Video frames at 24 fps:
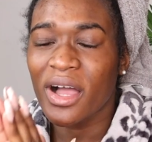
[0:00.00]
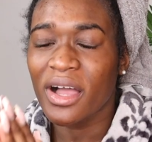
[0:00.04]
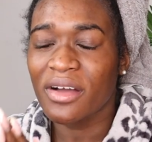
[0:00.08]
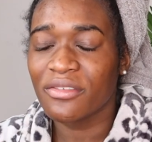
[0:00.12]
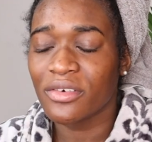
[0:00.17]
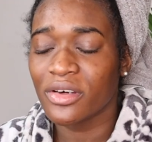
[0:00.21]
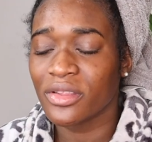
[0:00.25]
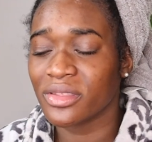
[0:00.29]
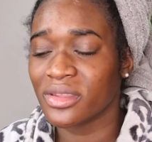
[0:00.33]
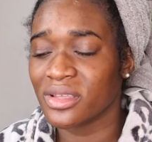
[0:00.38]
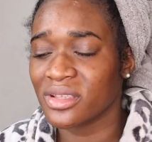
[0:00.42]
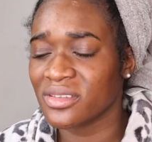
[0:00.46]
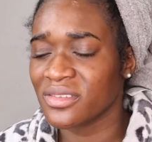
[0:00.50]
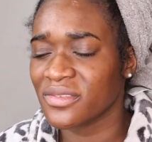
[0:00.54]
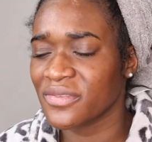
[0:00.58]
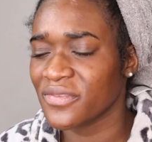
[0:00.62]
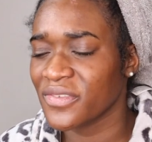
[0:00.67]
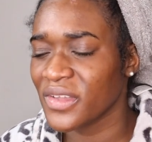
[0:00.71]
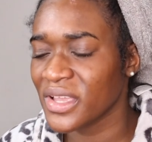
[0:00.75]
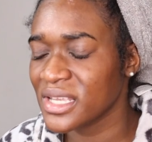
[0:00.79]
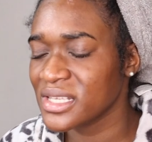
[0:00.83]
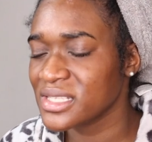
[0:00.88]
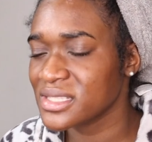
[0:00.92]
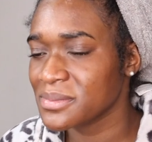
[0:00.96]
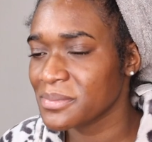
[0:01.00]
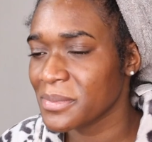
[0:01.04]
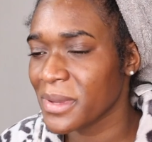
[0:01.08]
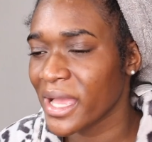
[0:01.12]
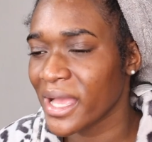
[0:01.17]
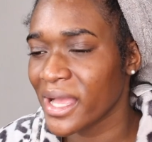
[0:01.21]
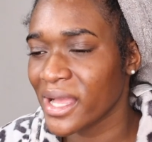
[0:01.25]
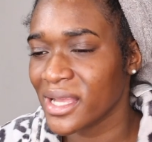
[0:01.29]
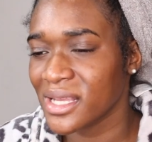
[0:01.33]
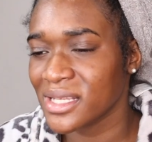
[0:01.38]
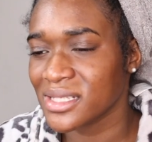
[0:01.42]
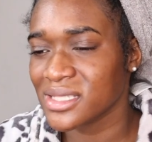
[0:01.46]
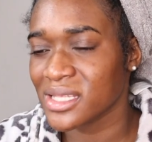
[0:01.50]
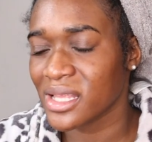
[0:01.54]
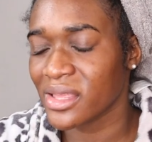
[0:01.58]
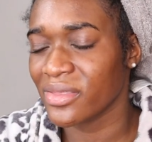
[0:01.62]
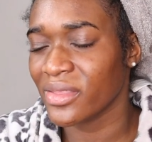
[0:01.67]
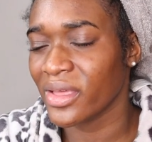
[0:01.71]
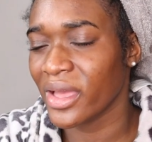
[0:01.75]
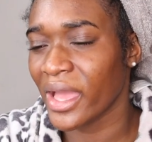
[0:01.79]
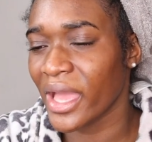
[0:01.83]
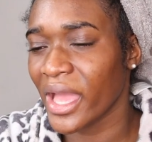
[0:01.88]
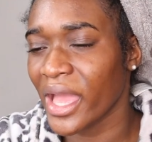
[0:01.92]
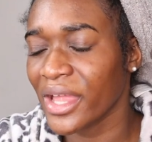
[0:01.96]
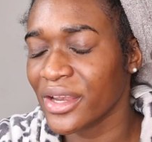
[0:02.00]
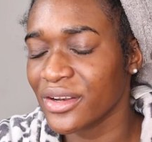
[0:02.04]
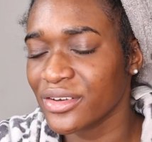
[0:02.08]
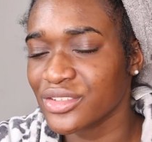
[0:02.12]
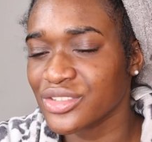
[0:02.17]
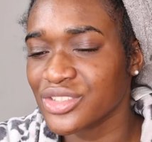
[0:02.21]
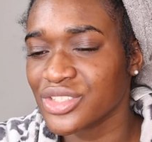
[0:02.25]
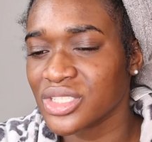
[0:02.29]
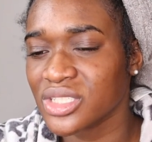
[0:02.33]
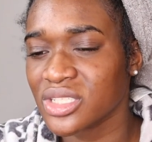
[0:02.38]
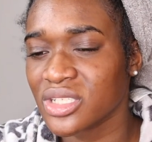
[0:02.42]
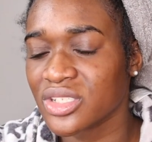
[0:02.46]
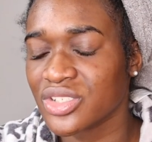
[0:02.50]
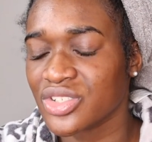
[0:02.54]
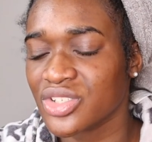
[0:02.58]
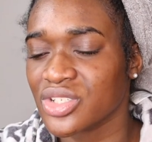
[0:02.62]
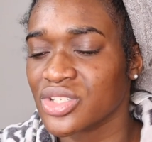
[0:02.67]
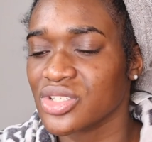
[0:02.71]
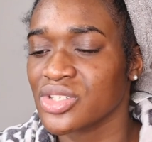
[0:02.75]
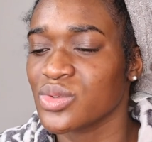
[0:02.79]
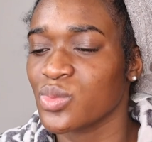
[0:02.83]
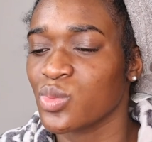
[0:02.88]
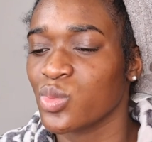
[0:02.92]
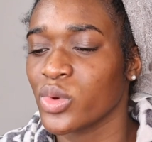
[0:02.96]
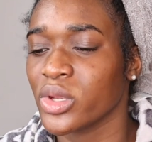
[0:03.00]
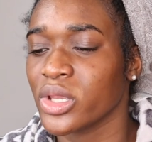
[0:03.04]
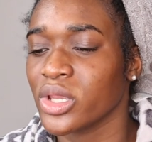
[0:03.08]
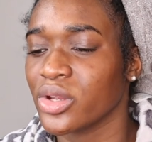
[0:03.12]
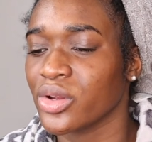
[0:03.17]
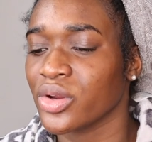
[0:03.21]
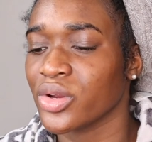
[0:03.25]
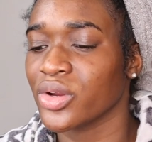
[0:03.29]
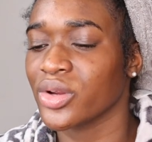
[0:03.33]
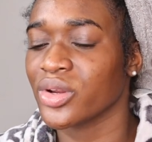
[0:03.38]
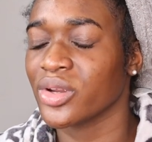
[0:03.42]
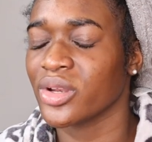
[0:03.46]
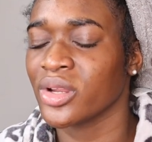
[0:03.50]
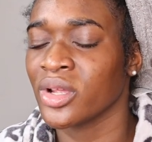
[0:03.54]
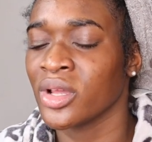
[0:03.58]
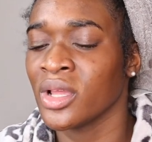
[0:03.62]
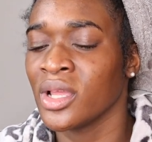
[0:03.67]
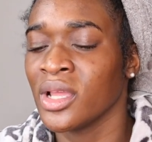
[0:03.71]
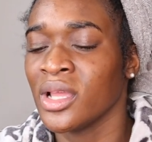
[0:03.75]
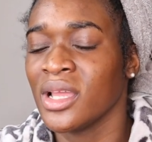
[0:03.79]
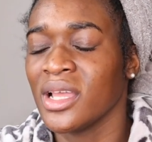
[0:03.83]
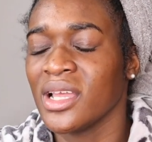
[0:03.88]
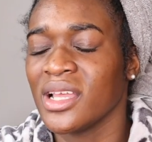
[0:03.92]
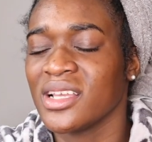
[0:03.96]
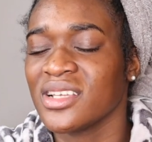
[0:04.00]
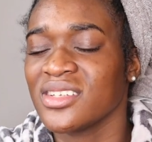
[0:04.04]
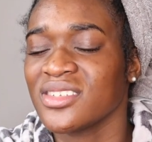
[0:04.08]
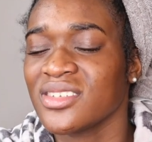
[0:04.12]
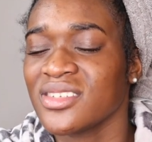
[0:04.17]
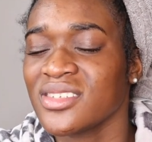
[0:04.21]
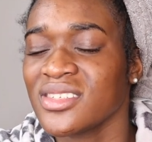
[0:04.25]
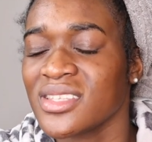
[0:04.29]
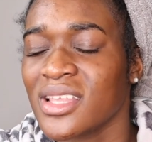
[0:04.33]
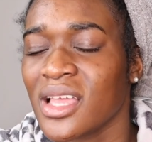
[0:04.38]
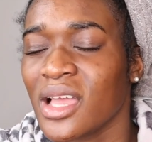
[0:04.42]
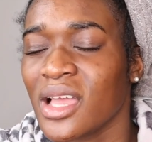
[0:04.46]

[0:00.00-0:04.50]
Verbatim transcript: have on these face masks and the energy is just weird it's just